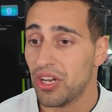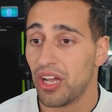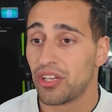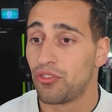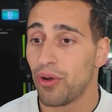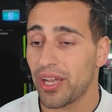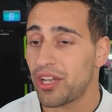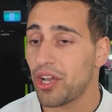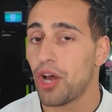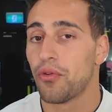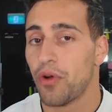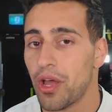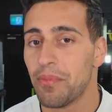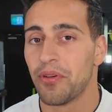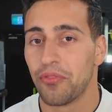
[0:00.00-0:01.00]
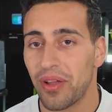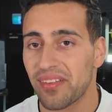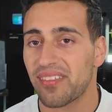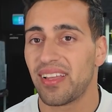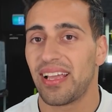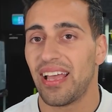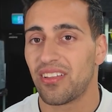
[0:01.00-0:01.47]
You know, Greco-Roman
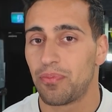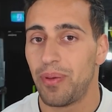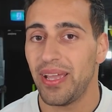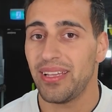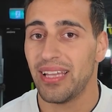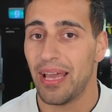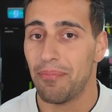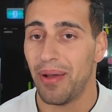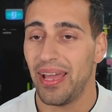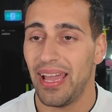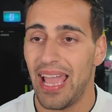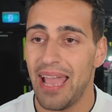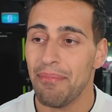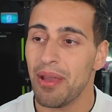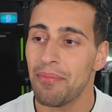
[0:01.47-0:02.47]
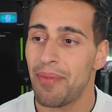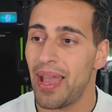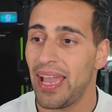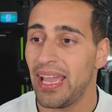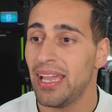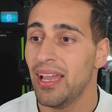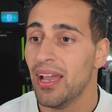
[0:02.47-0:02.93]
wrestling has been there. But
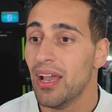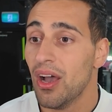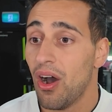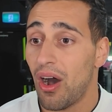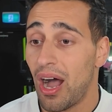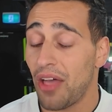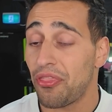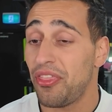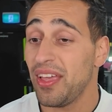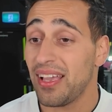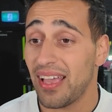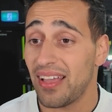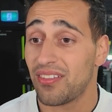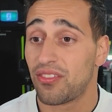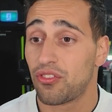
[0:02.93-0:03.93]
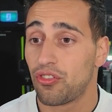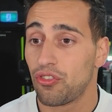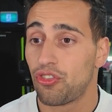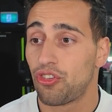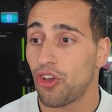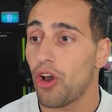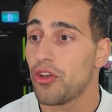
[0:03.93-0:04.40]
MMA, I think, has
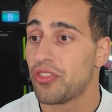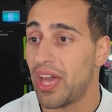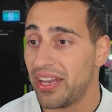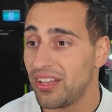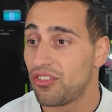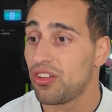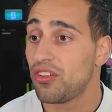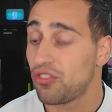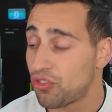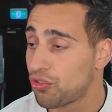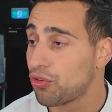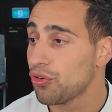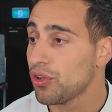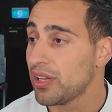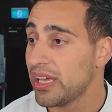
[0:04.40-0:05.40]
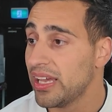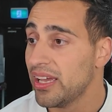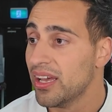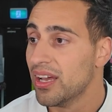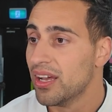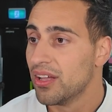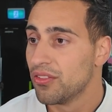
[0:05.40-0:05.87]
showed that it is
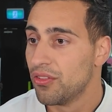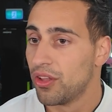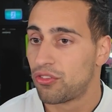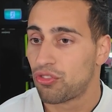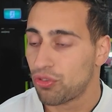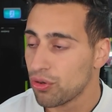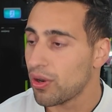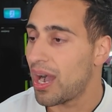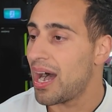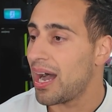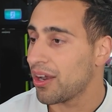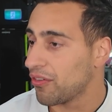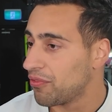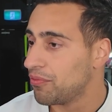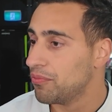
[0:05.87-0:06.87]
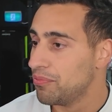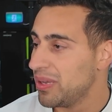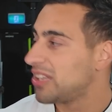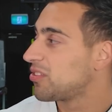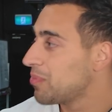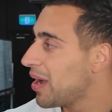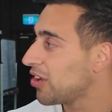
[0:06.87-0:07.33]
truly the true art of
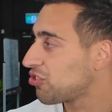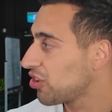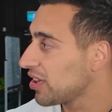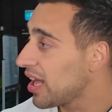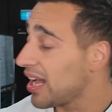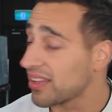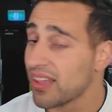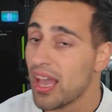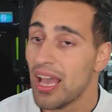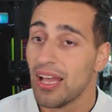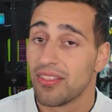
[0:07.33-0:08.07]
mixed martial arts.